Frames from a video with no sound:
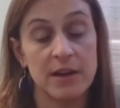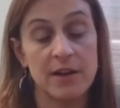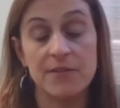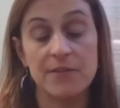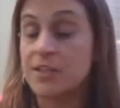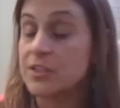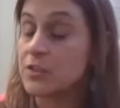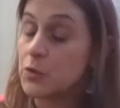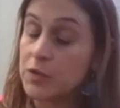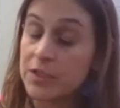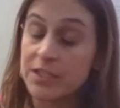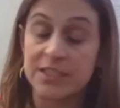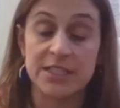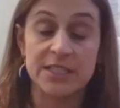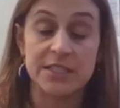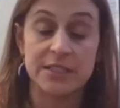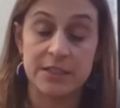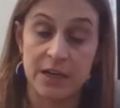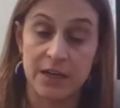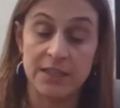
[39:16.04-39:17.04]
every student
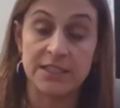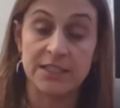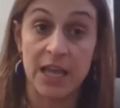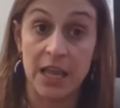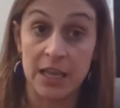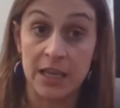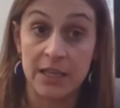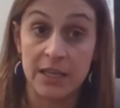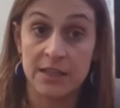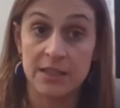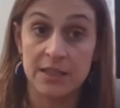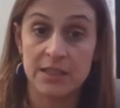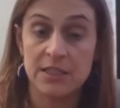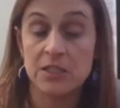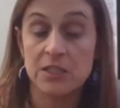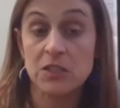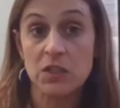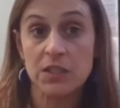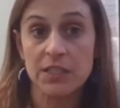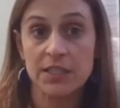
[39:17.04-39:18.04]
does not take it in the
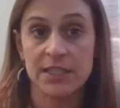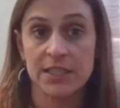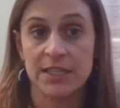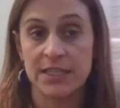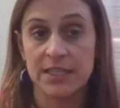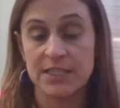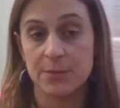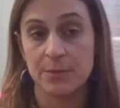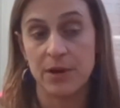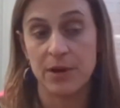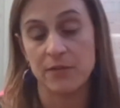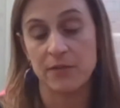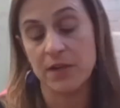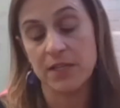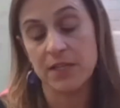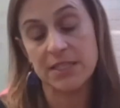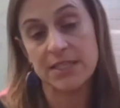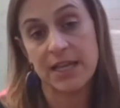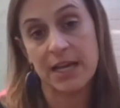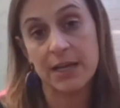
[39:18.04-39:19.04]
district, and it's a
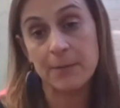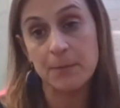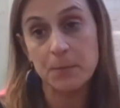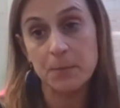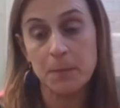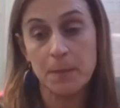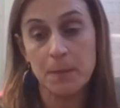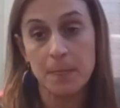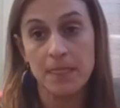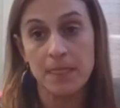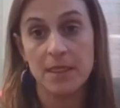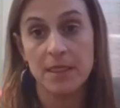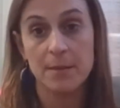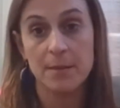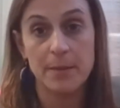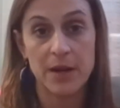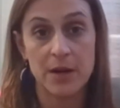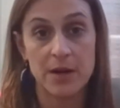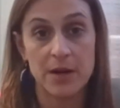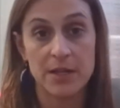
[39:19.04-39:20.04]
preference that the
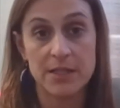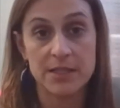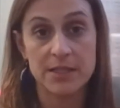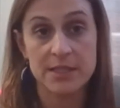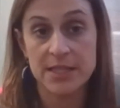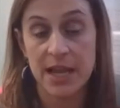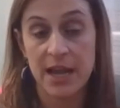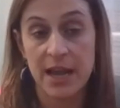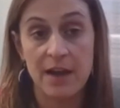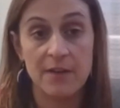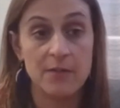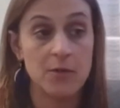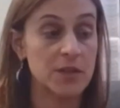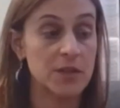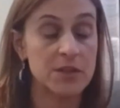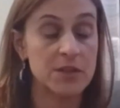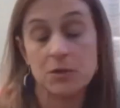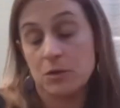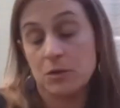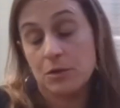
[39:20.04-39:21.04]
parents have, or
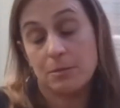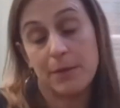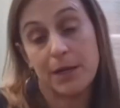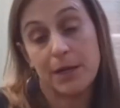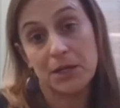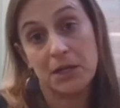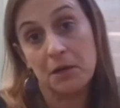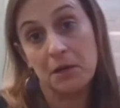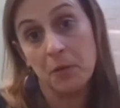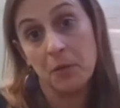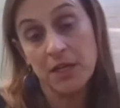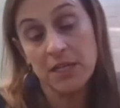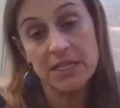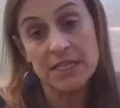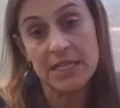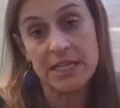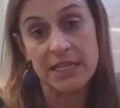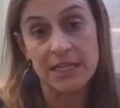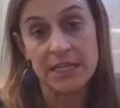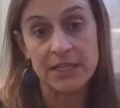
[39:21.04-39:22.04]
the student might not want to
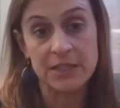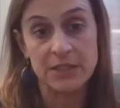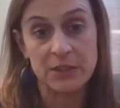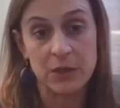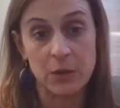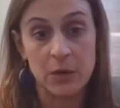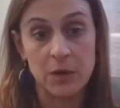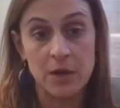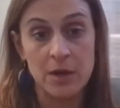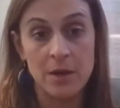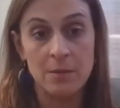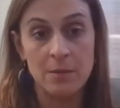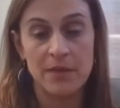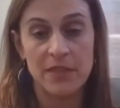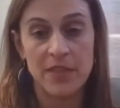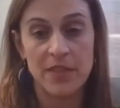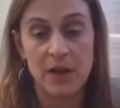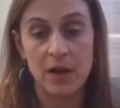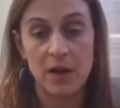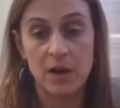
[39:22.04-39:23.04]
take it. So,
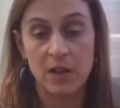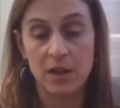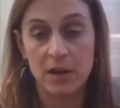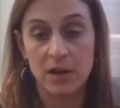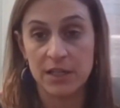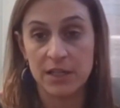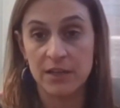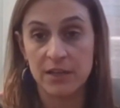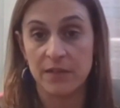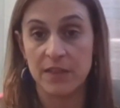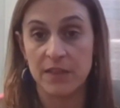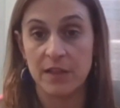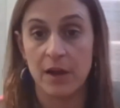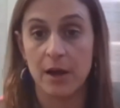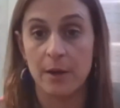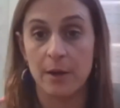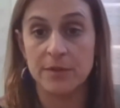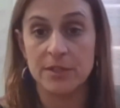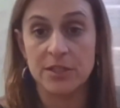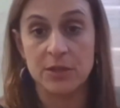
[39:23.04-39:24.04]
but they all are given the
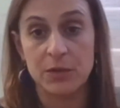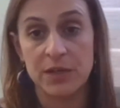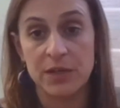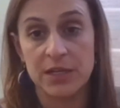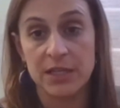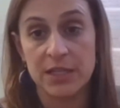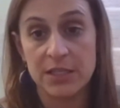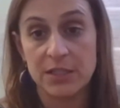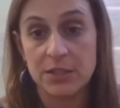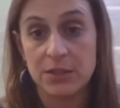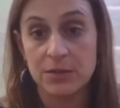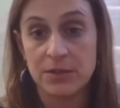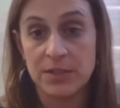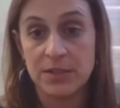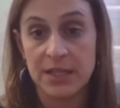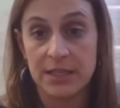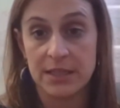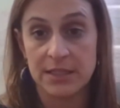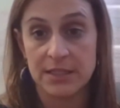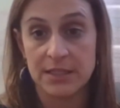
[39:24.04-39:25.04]
opportunity to
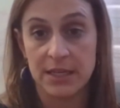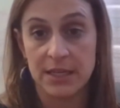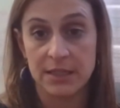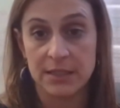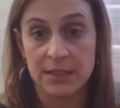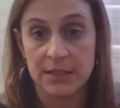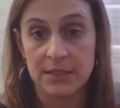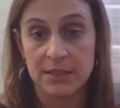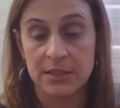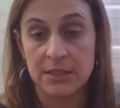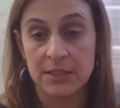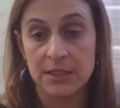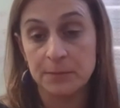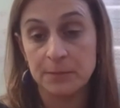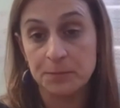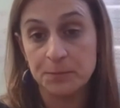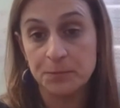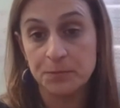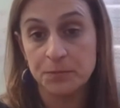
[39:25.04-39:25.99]
take the test.